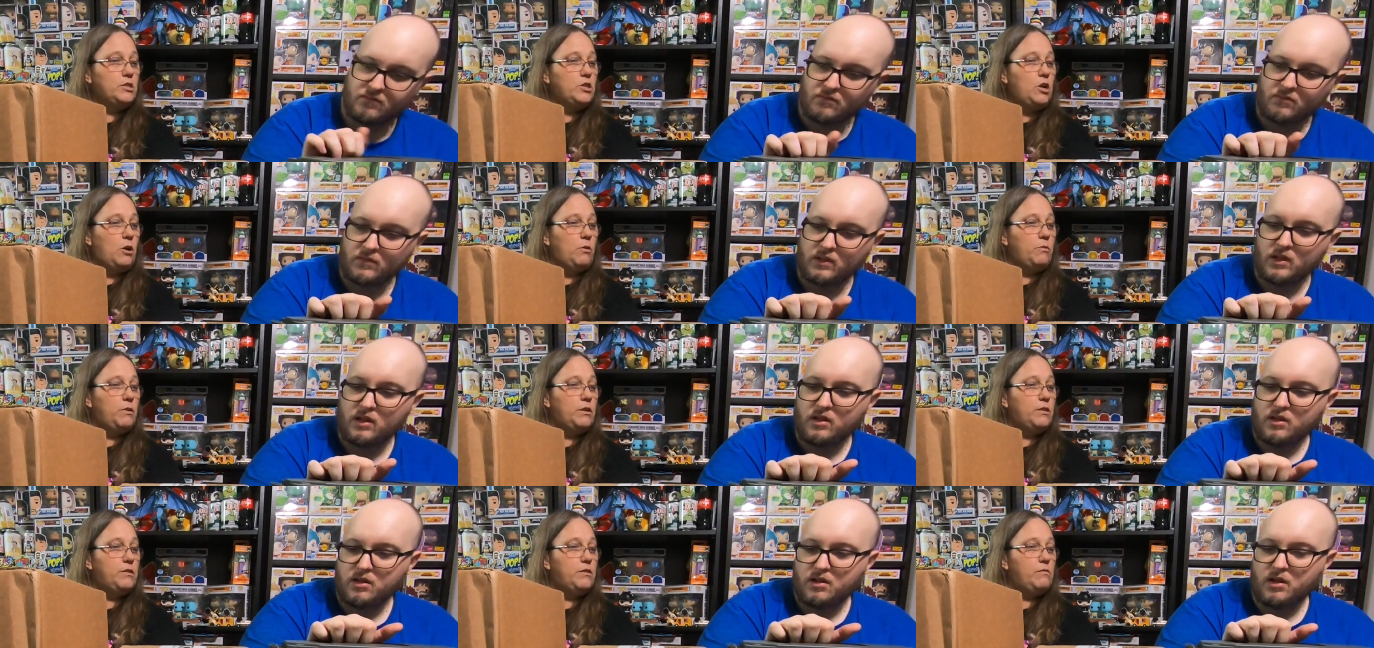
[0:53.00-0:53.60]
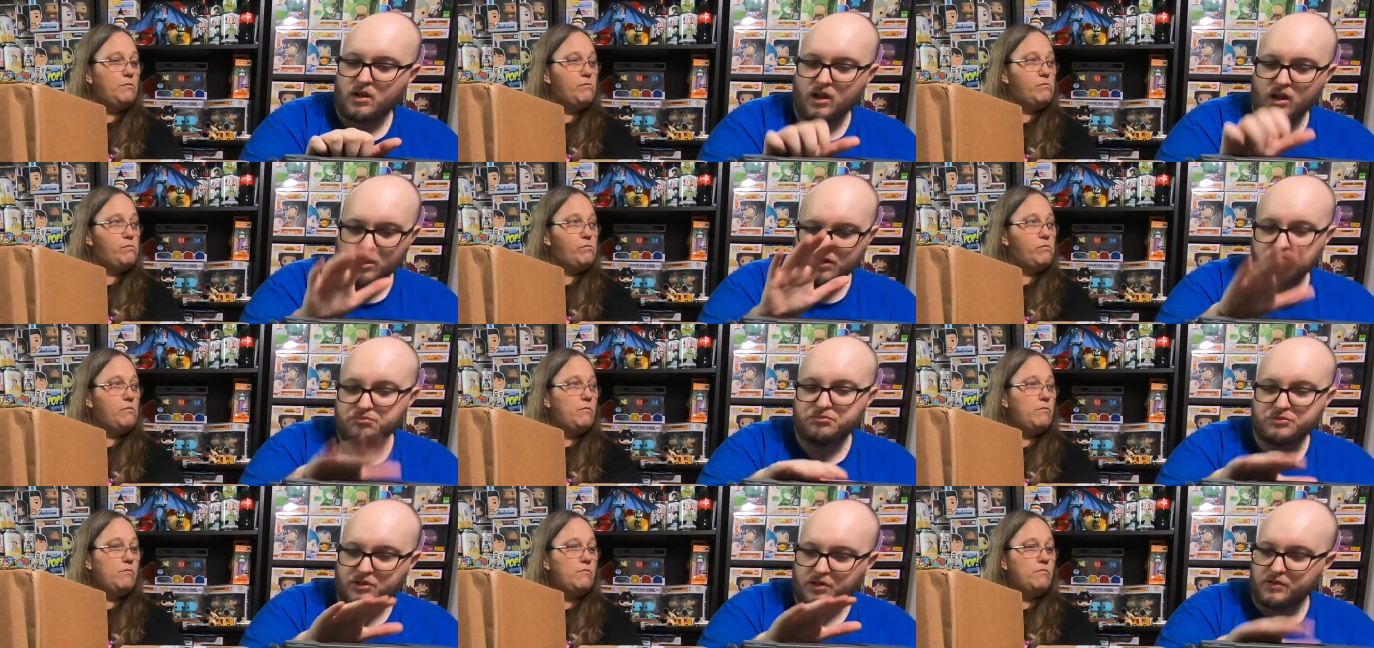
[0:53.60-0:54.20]
Speaker 1: to start
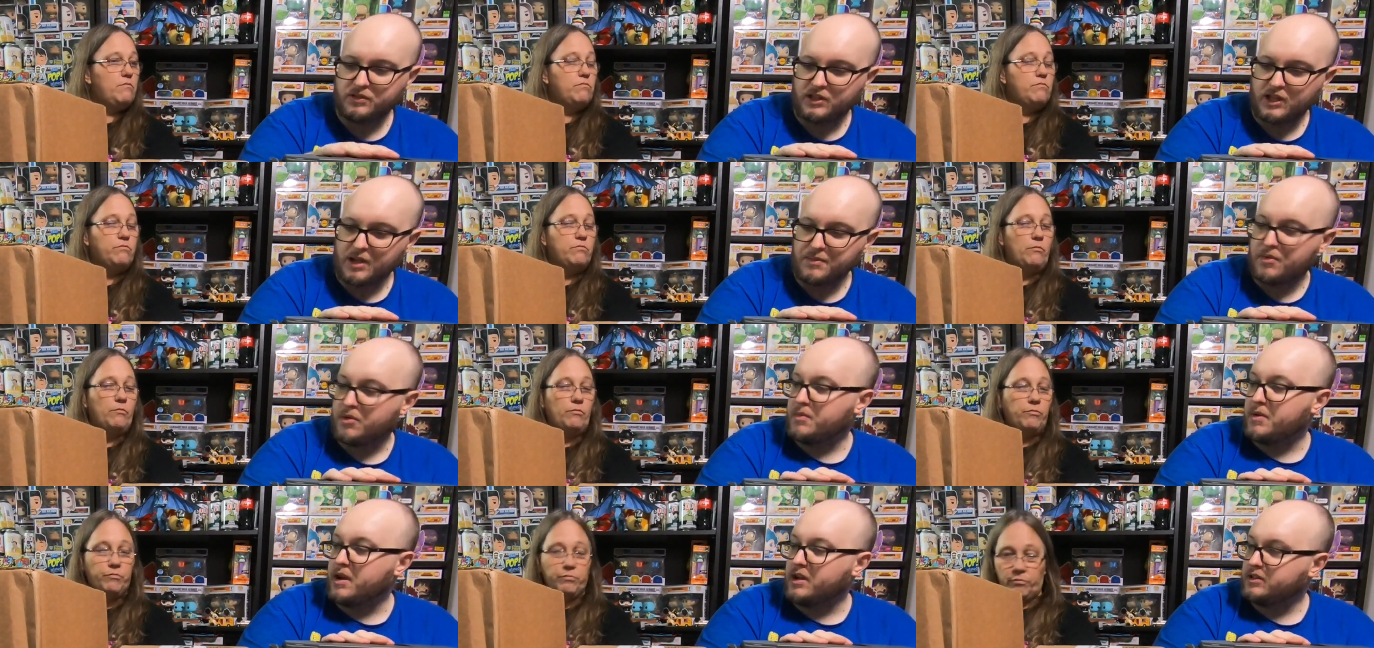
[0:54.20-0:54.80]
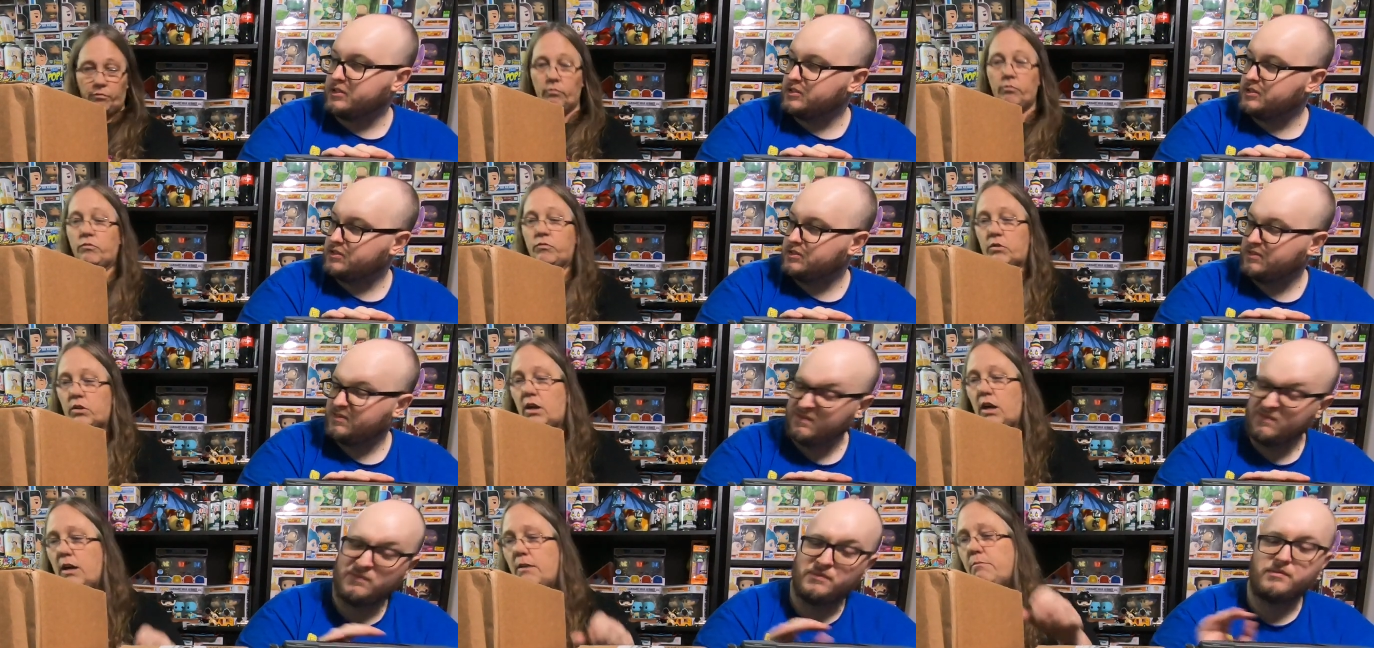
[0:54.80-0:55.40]
with? Start with the ammo box.
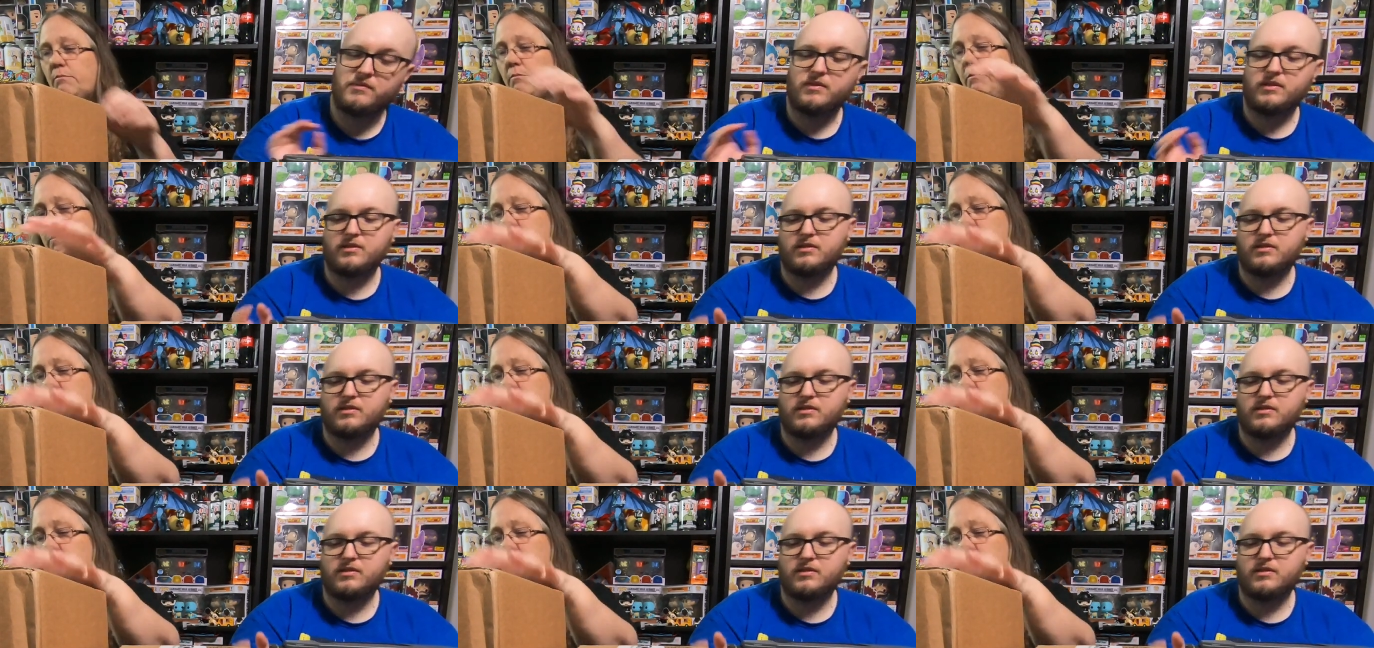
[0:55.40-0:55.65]
Okay.